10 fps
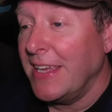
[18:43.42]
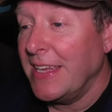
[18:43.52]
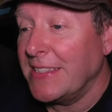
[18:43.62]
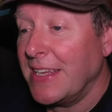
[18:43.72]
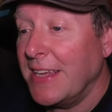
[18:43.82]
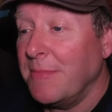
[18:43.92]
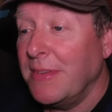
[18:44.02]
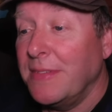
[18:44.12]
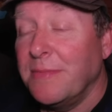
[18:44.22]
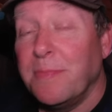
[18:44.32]
is
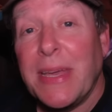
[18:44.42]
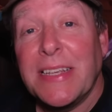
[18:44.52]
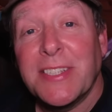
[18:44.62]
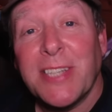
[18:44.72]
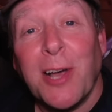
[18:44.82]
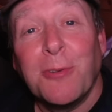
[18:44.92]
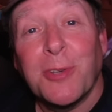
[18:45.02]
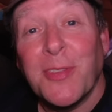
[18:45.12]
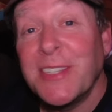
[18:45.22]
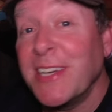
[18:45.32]
being
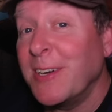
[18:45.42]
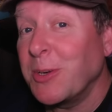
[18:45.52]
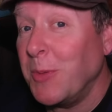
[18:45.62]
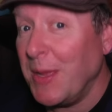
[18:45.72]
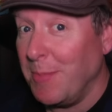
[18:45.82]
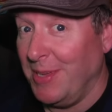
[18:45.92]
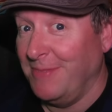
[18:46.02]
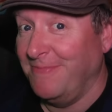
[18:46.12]
sold on the dark web.